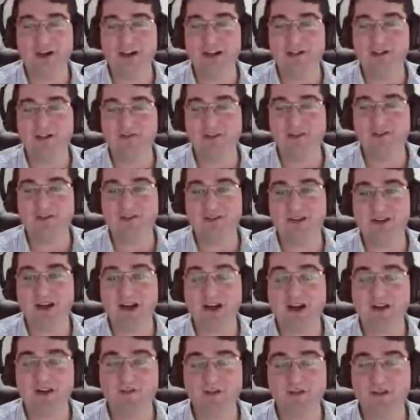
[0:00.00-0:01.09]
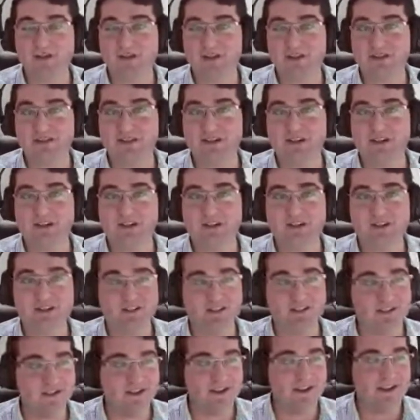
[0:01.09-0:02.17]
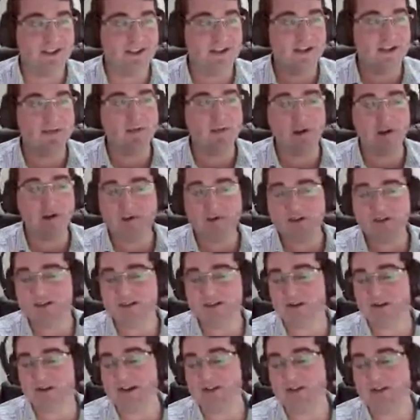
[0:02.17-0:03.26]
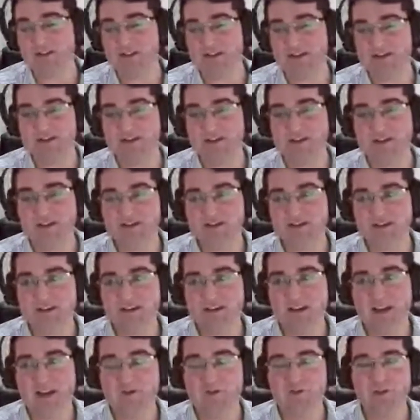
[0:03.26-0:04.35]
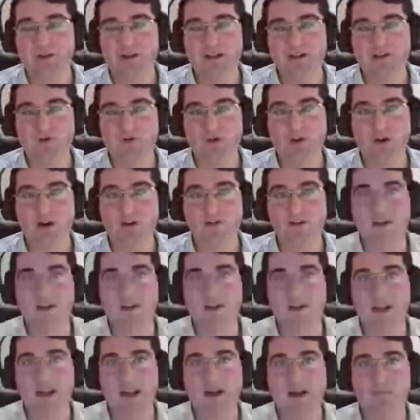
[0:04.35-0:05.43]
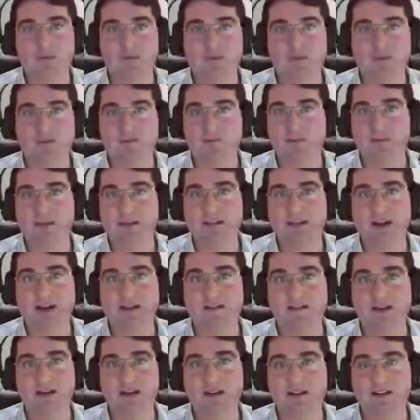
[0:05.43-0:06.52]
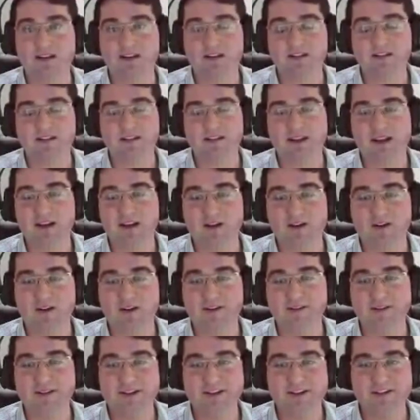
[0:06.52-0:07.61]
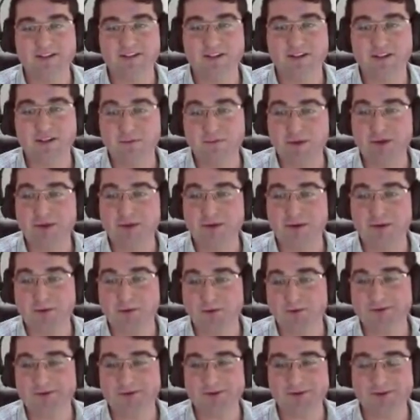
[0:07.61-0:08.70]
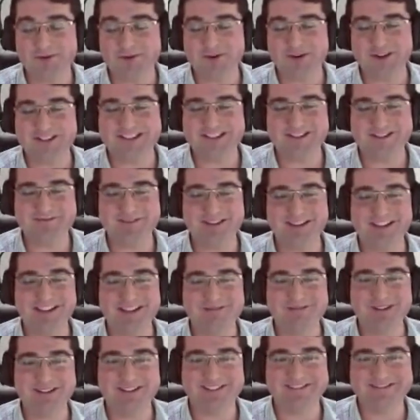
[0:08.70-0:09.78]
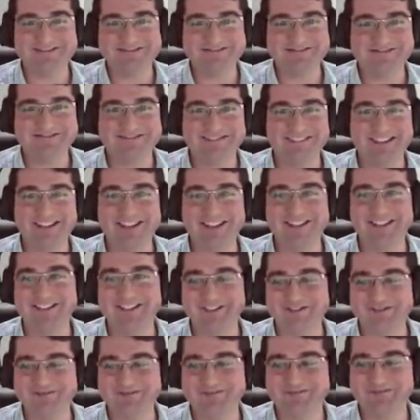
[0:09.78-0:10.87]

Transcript: love to do, artificial intelligence in environments that don't have the internet and really driving outputs of big data analytics and AI. So give me a call or send me an email. Thank you.